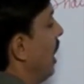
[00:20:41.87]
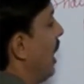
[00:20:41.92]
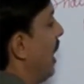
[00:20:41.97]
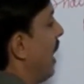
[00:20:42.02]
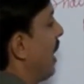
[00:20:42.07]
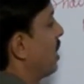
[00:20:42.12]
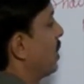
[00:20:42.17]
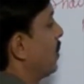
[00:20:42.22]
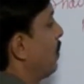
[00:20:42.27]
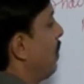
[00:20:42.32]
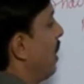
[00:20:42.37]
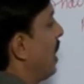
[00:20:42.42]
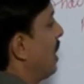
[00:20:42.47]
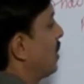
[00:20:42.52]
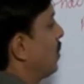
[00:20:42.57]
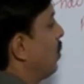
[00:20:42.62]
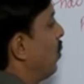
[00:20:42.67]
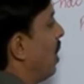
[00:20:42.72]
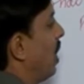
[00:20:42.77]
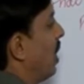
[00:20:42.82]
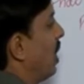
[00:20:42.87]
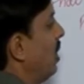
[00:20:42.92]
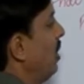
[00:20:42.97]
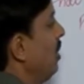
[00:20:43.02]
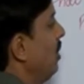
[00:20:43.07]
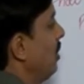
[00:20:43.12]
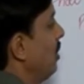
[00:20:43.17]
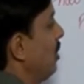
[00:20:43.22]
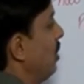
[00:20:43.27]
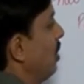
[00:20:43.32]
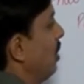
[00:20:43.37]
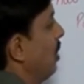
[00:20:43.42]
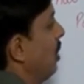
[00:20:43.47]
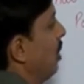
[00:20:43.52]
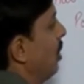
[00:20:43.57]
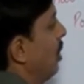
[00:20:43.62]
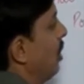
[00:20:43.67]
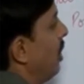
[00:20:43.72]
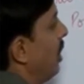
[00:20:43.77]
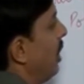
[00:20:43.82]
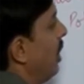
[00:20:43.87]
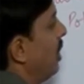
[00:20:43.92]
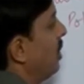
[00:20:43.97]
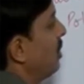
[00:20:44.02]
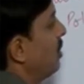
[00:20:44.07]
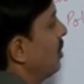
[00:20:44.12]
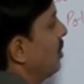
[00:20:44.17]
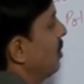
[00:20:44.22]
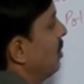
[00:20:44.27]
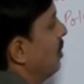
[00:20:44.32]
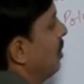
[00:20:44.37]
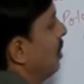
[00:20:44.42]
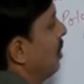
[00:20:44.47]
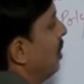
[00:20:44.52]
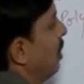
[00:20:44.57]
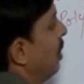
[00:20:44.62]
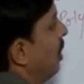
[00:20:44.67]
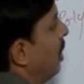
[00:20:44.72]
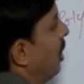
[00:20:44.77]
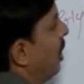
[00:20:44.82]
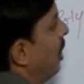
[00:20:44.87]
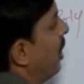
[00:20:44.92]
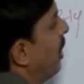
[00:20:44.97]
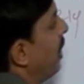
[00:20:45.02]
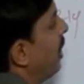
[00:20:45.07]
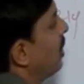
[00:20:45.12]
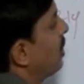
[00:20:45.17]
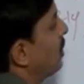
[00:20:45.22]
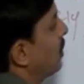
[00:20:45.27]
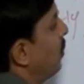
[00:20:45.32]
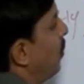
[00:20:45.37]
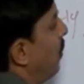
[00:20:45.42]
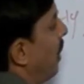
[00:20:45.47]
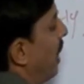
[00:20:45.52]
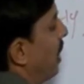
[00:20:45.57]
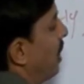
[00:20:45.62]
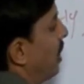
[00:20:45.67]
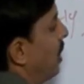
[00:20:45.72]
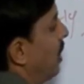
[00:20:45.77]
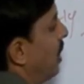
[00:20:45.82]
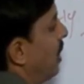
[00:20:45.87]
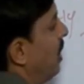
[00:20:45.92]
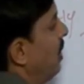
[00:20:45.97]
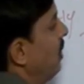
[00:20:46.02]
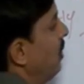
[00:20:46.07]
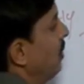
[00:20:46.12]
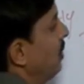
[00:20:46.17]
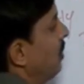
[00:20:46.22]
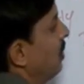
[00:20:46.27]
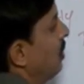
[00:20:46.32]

x plus 1 is its factor,